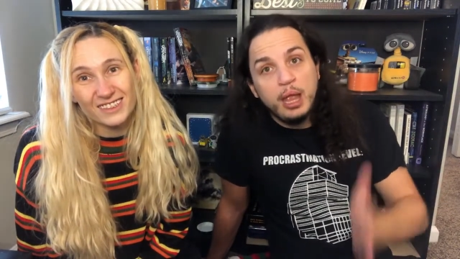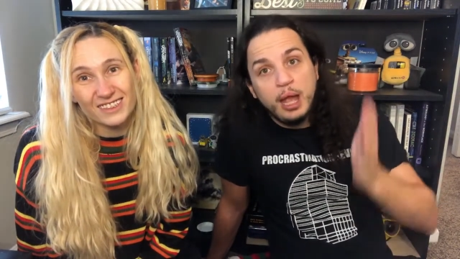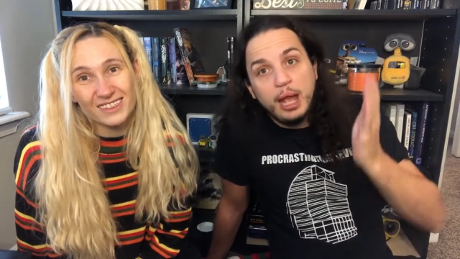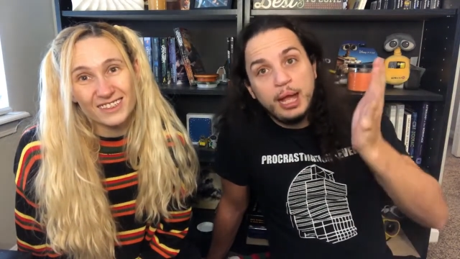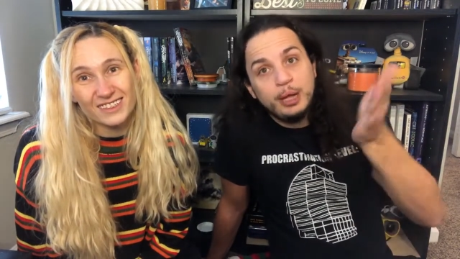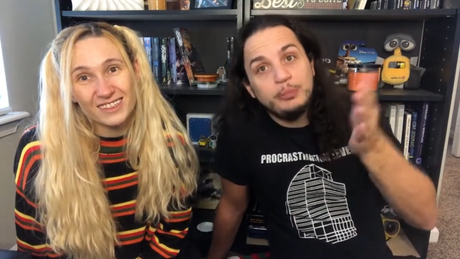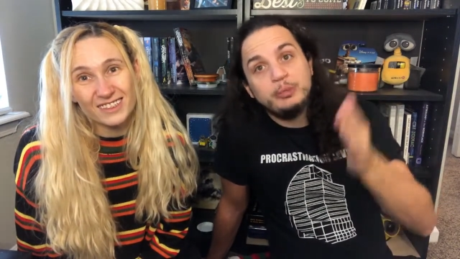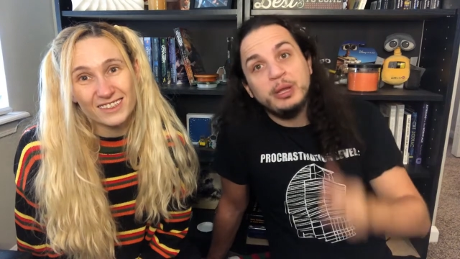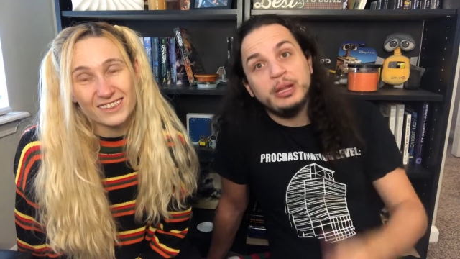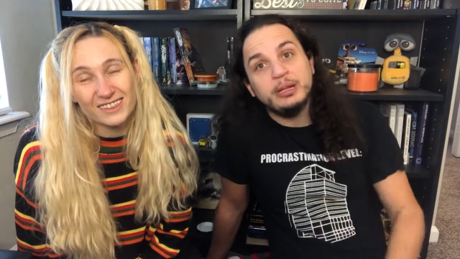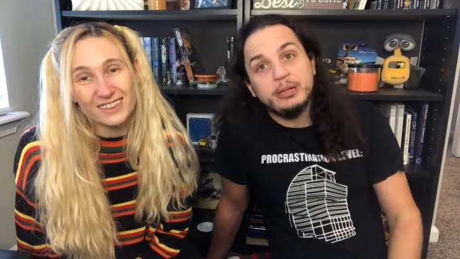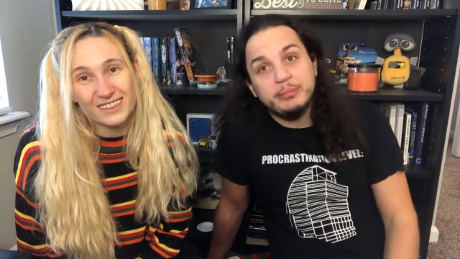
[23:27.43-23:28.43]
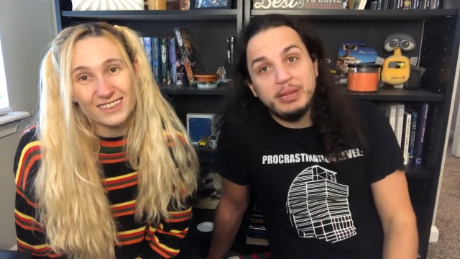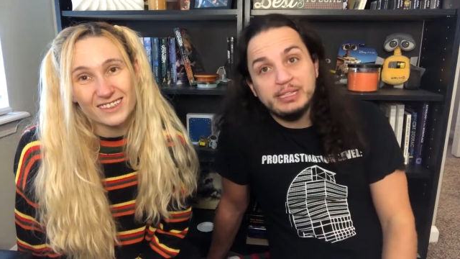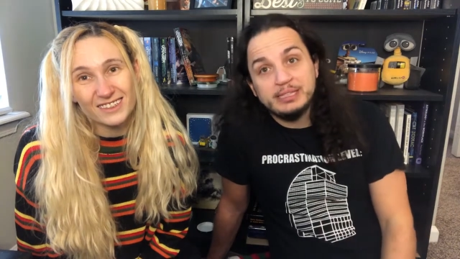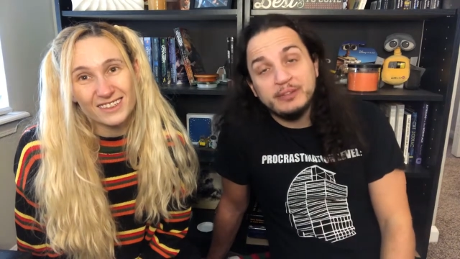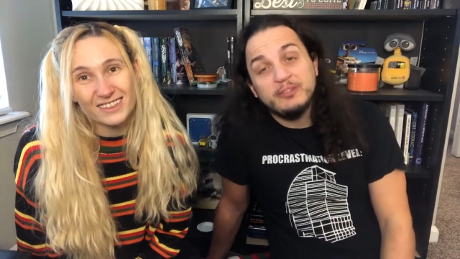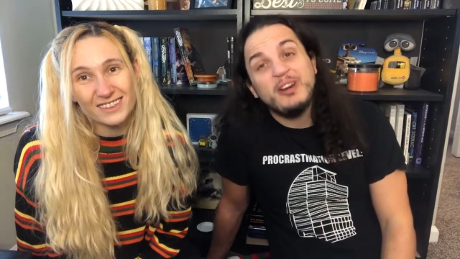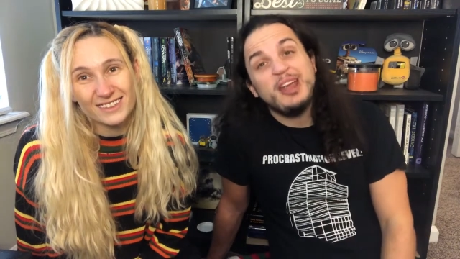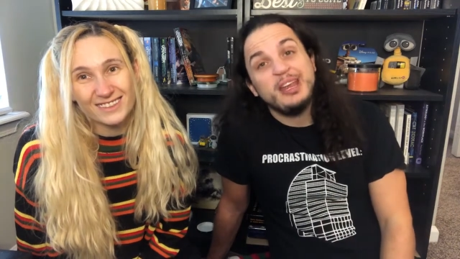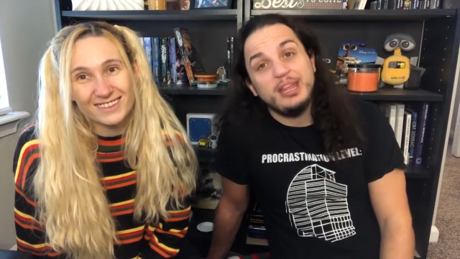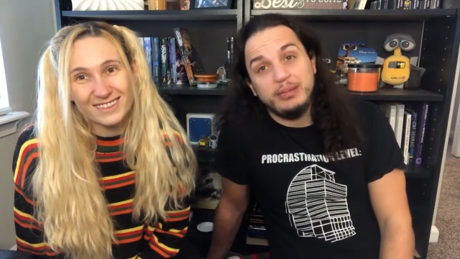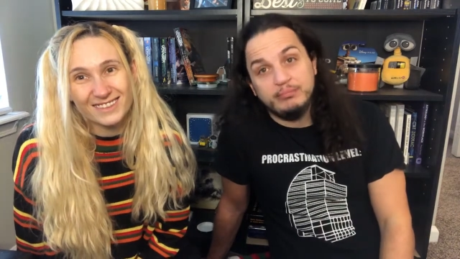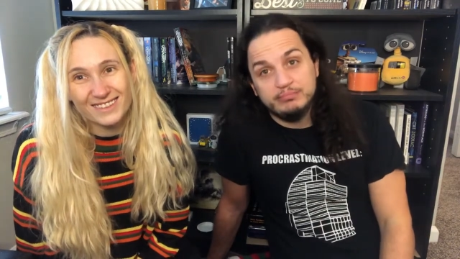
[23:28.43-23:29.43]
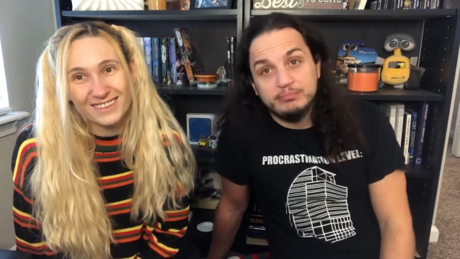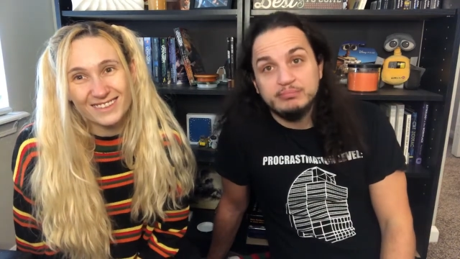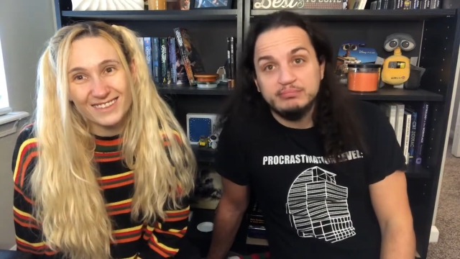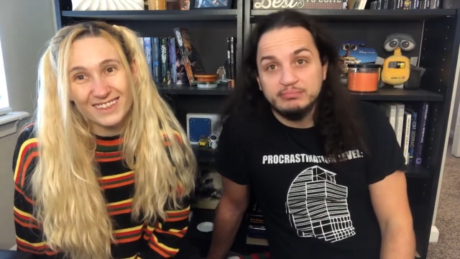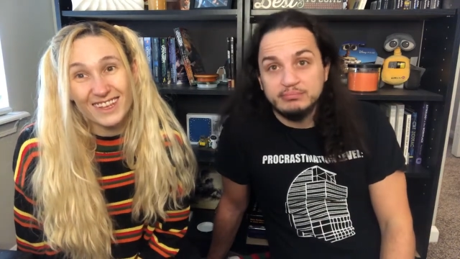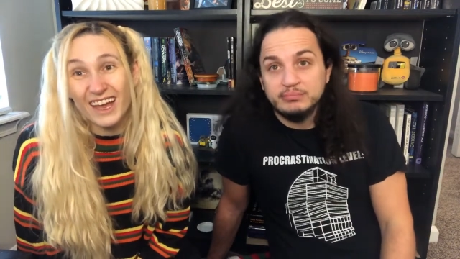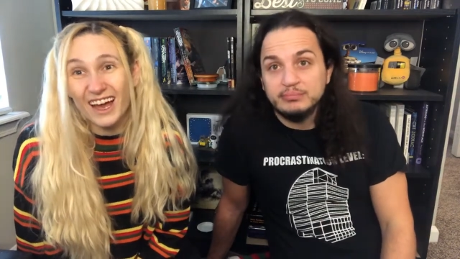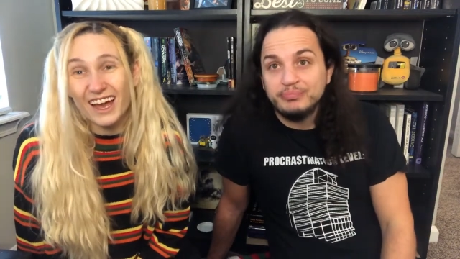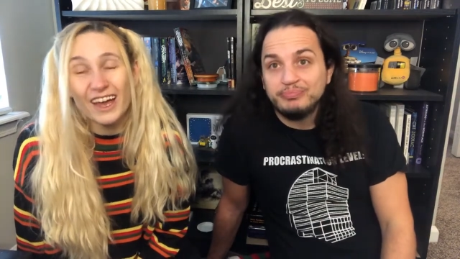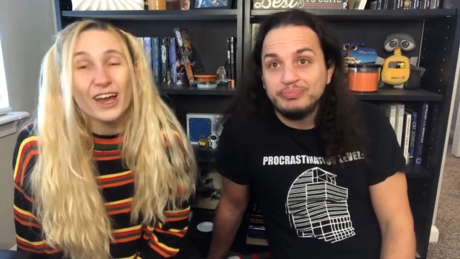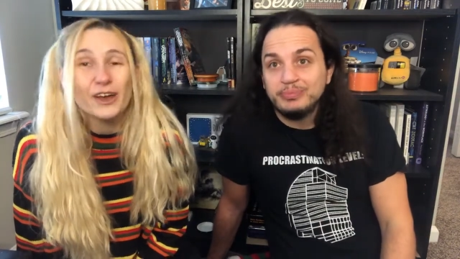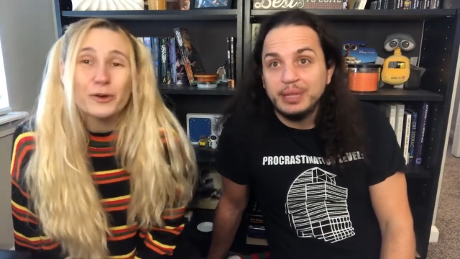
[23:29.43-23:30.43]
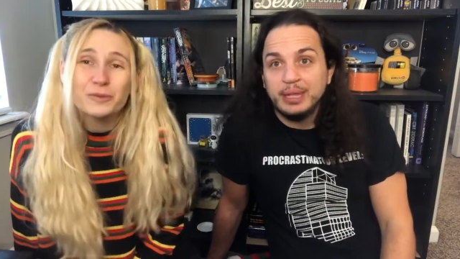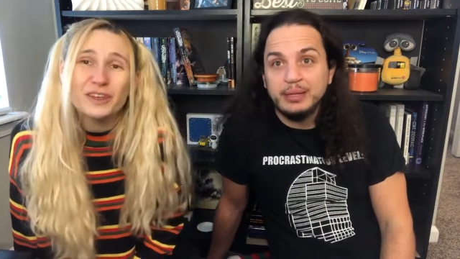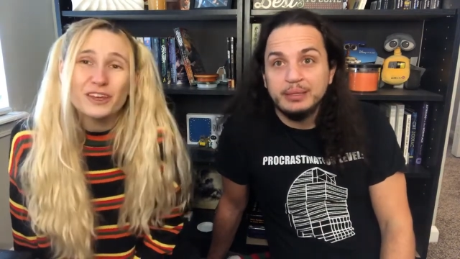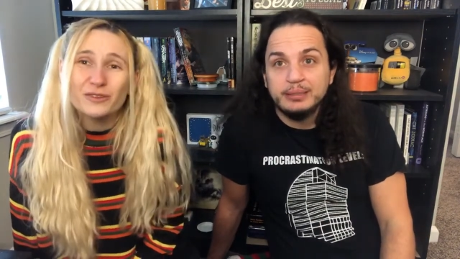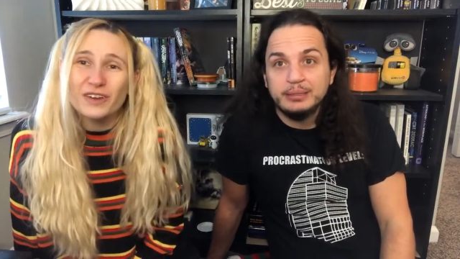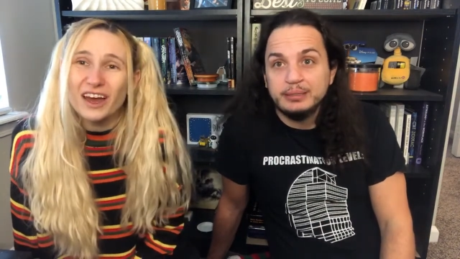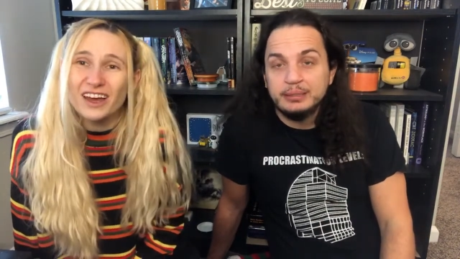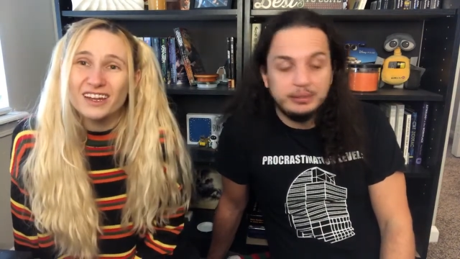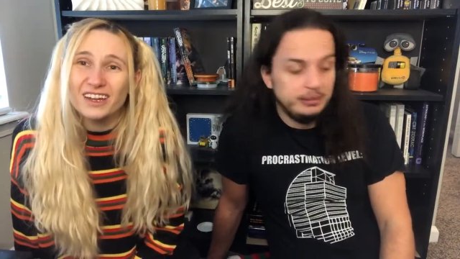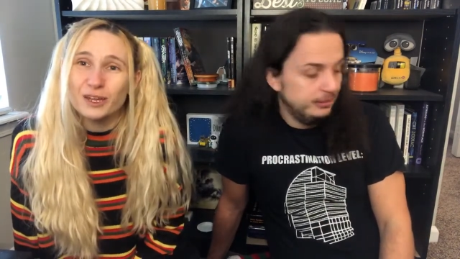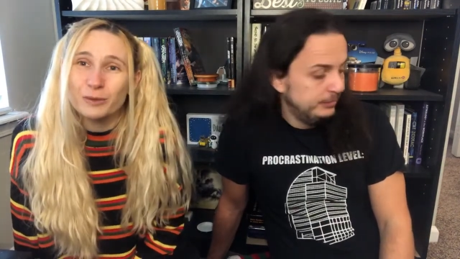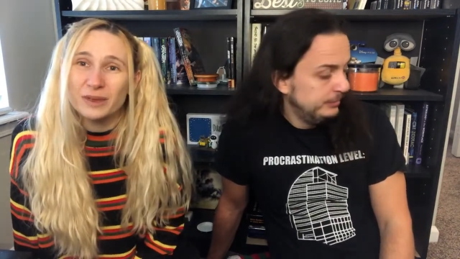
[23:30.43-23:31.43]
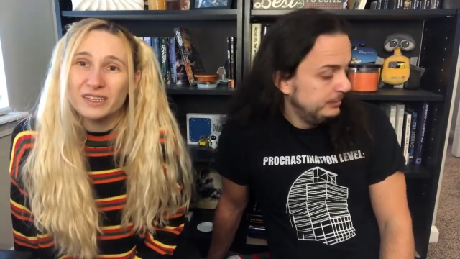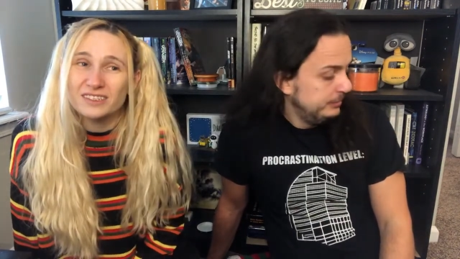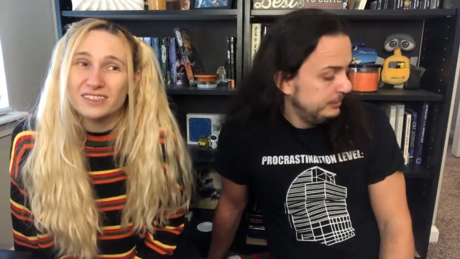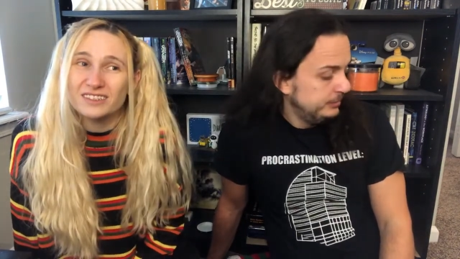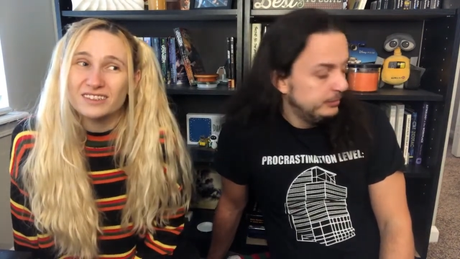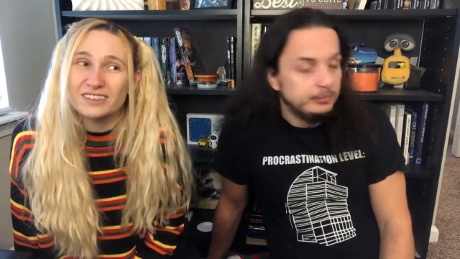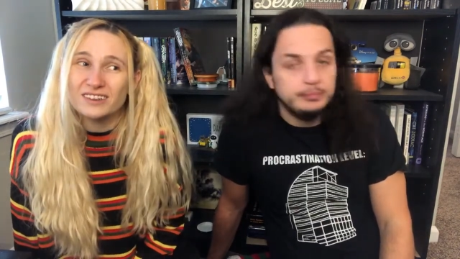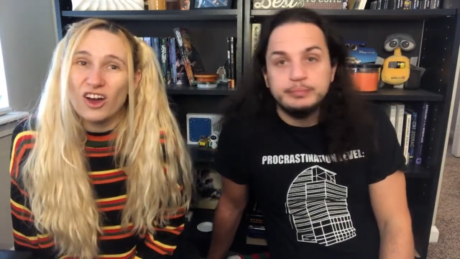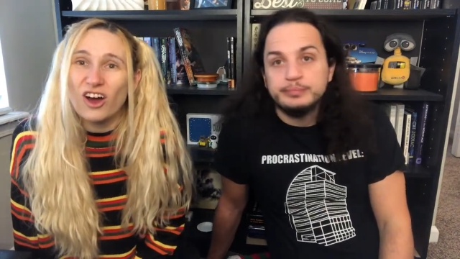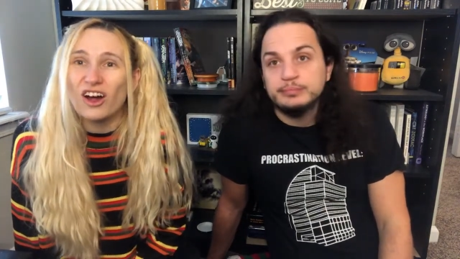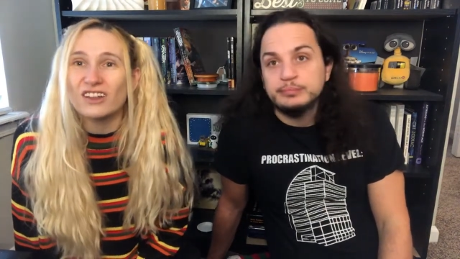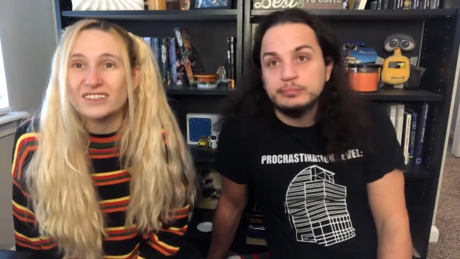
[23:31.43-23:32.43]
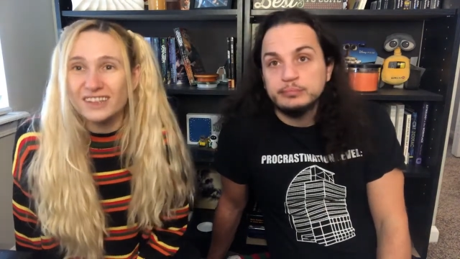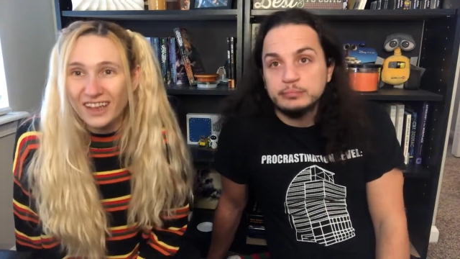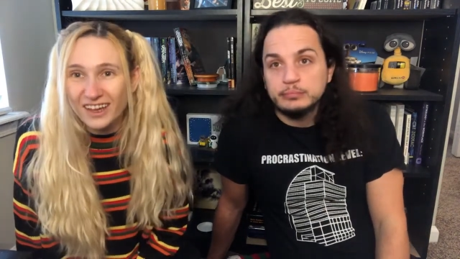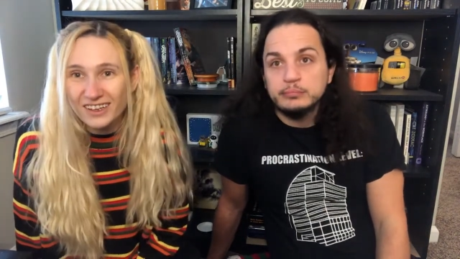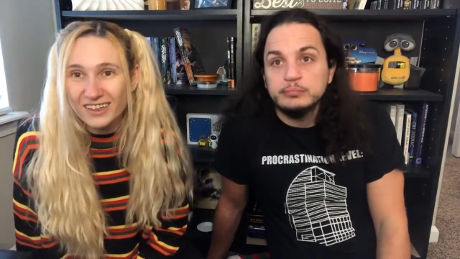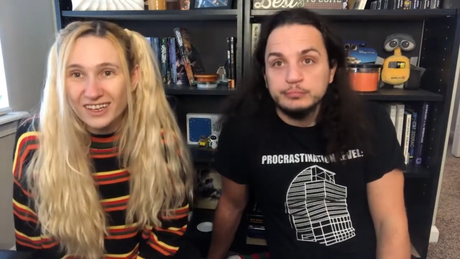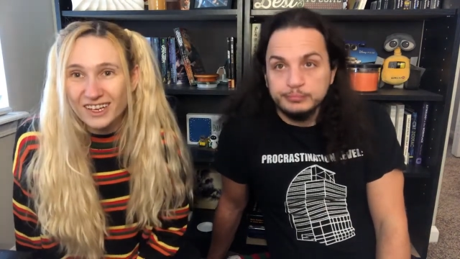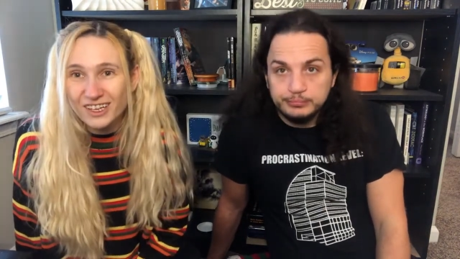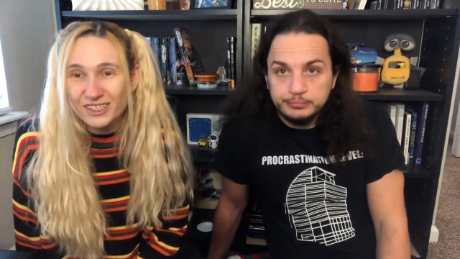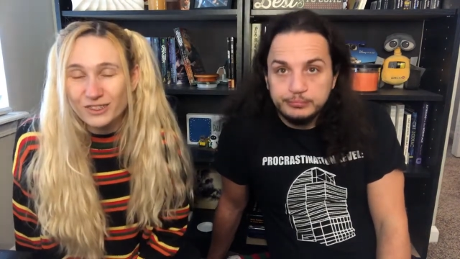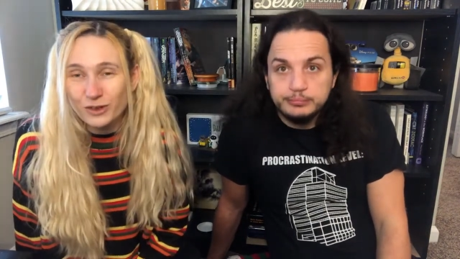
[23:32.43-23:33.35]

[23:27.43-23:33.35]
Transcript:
Speaker 1: I hope you had an amazing Friday.
Speaker 2: Yeah, I, I hope that you've had an amazing holiday mm-hmm. so